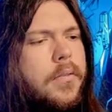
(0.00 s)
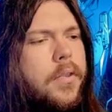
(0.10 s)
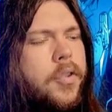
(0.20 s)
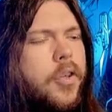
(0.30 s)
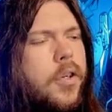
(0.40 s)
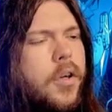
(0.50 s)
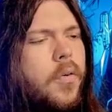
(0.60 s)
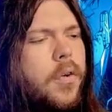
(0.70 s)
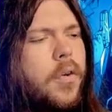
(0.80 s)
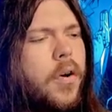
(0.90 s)
you couldn't
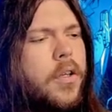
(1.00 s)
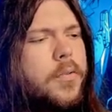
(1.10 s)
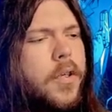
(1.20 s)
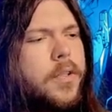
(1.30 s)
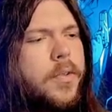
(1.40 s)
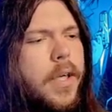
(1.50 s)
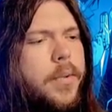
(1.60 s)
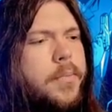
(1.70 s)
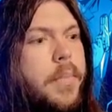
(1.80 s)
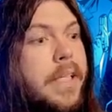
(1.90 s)
go across because there was it
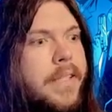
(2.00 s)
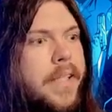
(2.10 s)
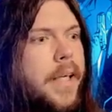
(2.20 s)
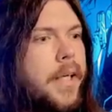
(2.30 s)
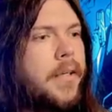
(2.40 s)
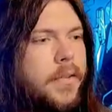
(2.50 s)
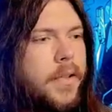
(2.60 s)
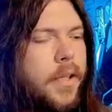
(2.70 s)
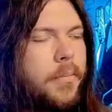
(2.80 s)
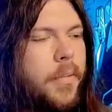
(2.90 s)
was missing
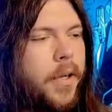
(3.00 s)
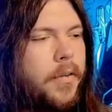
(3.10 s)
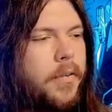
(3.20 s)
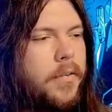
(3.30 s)
in the middle.